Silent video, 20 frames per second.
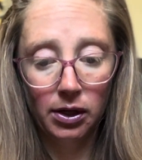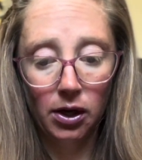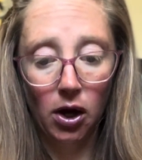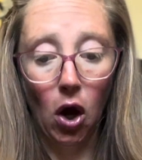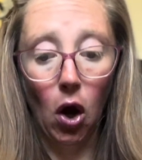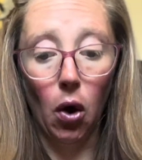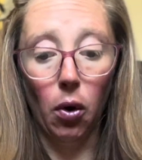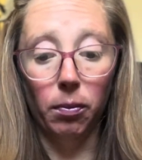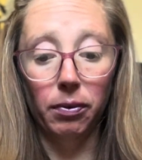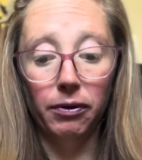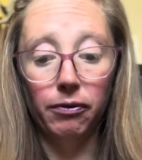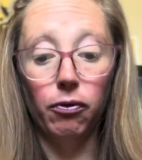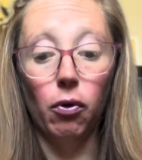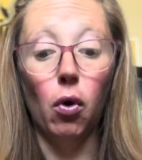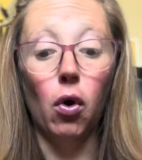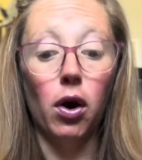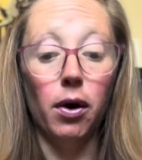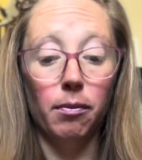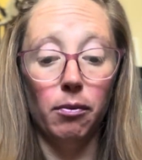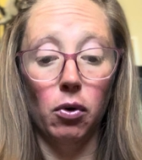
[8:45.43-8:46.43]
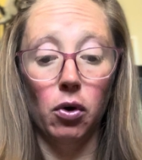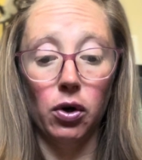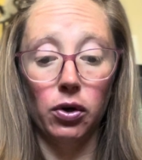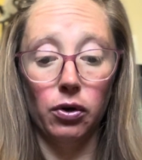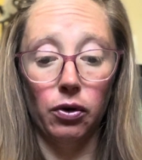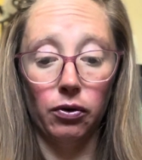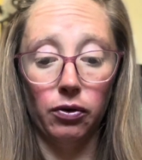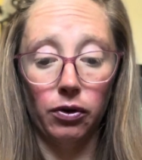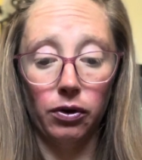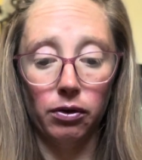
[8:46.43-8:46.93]
Oh, before and more,
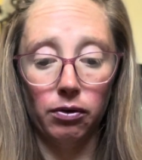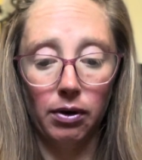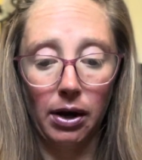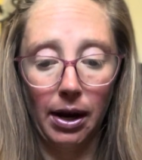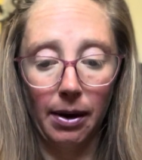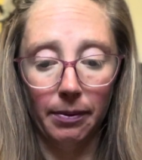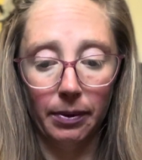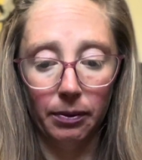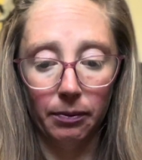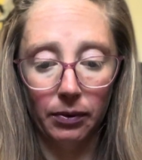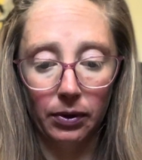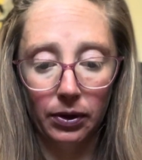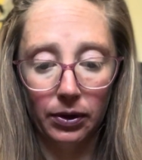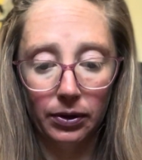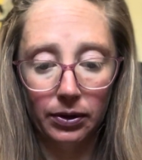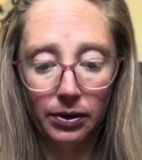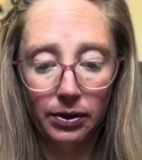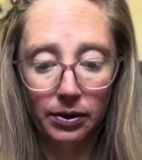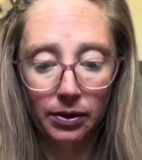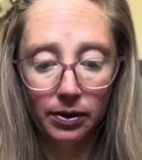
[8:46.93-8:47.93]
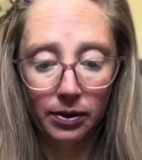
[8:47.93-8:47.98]
those are the rhyming words.